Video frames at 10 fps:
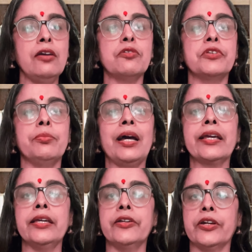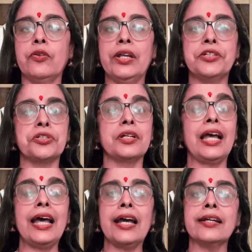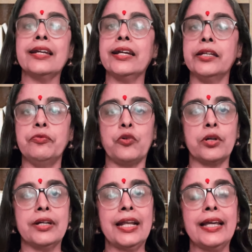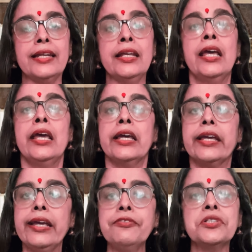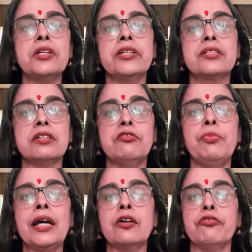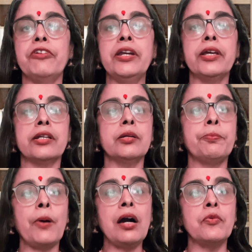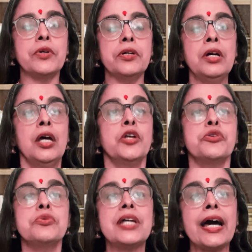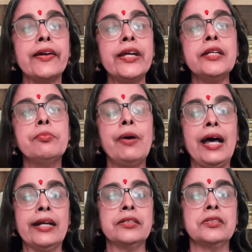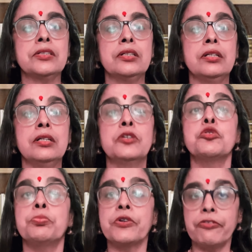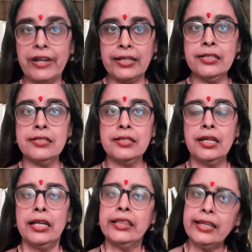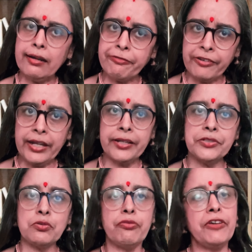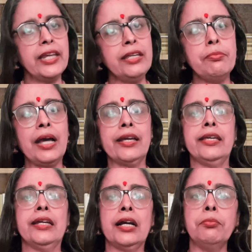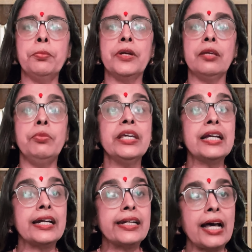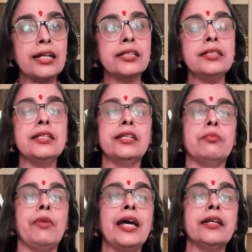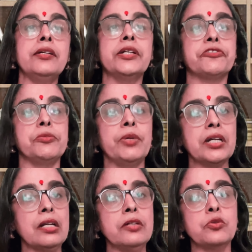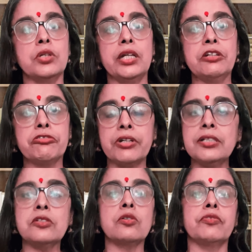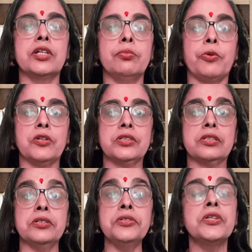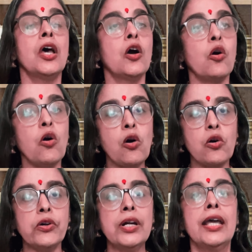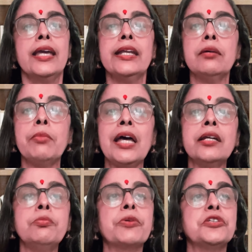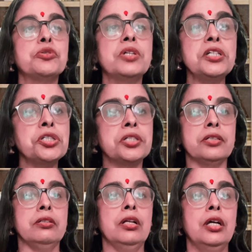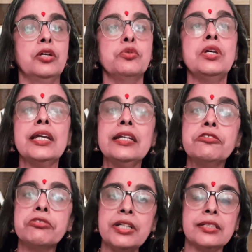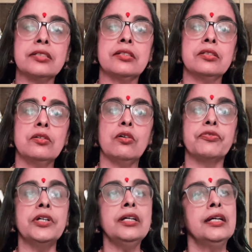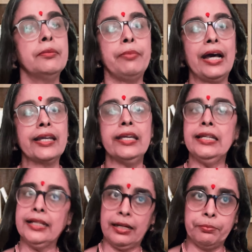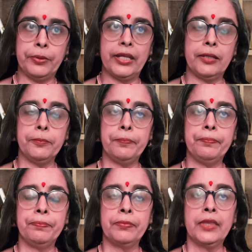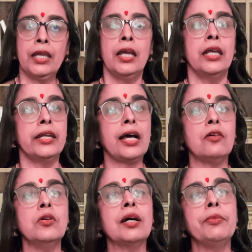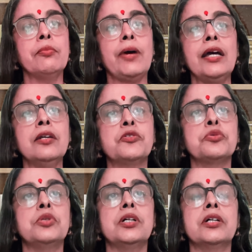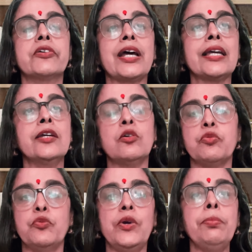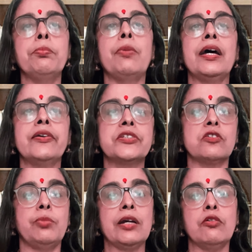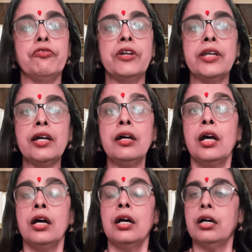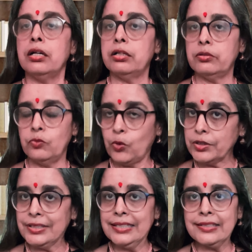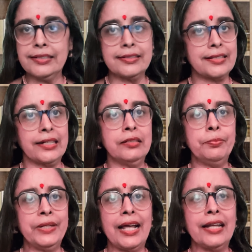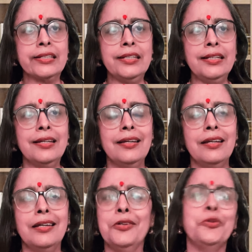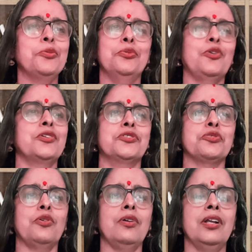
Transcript: of the Banking Regulation Act 1949 gives the Reserve Bank of India the power to direct banks to prevent the affairs of any banking company being conducted in a manner detrimental to the interests of the depositors or in a manner prejudicial to the interests of the banking company. Now, coming back to the cracking of whip by Reserve Bank of India, was this a sudden penalty? No, not at all.